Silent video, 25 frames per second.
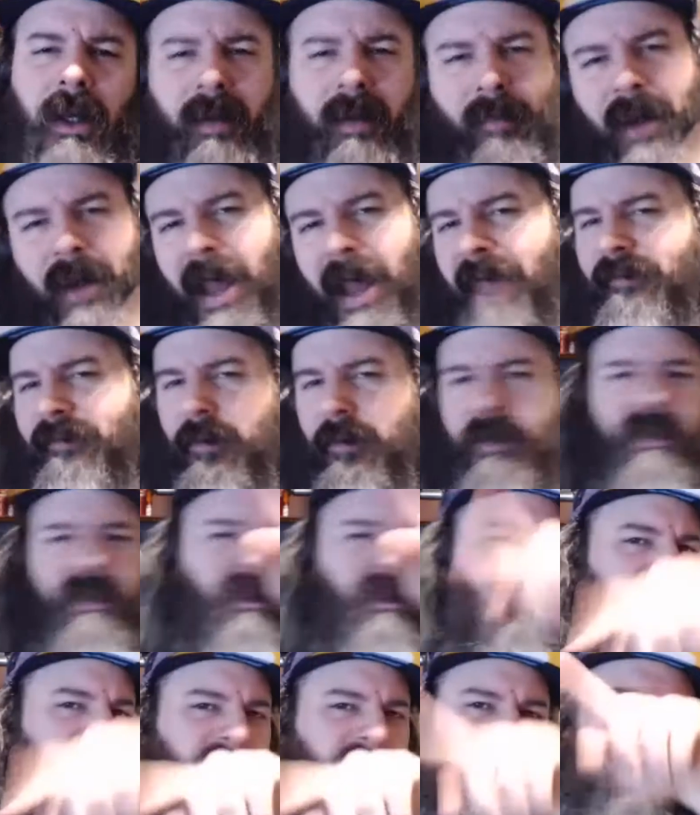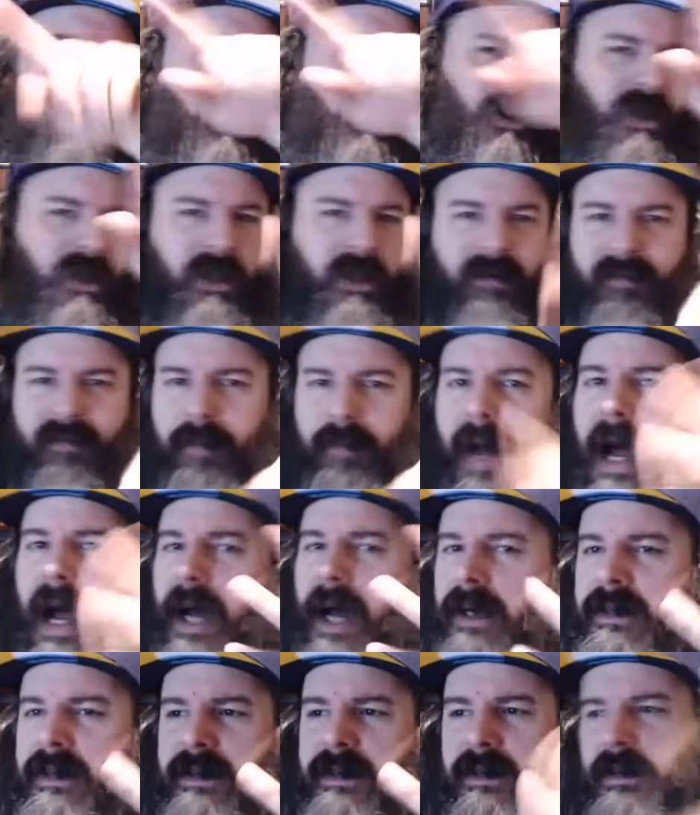but I've always used the initiative
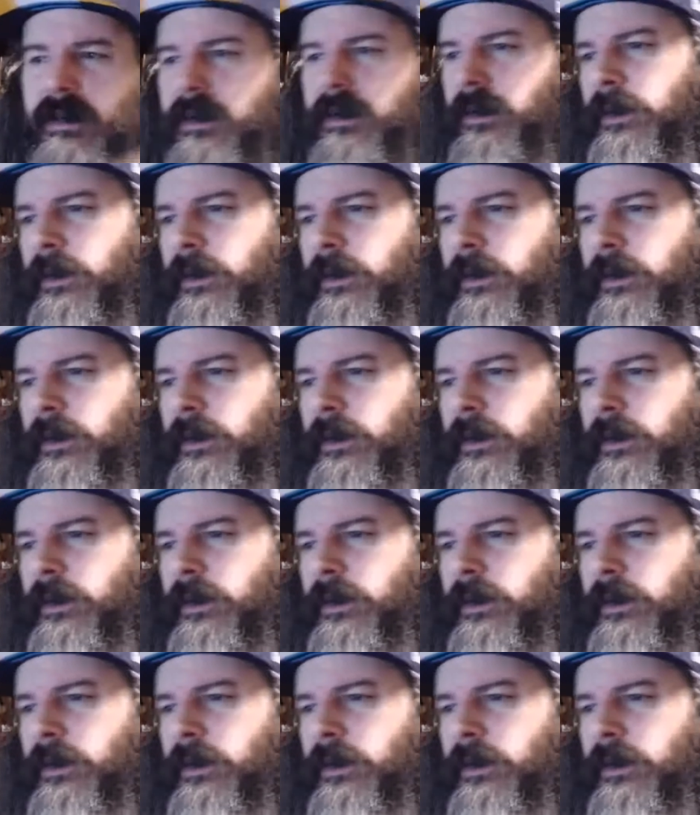box.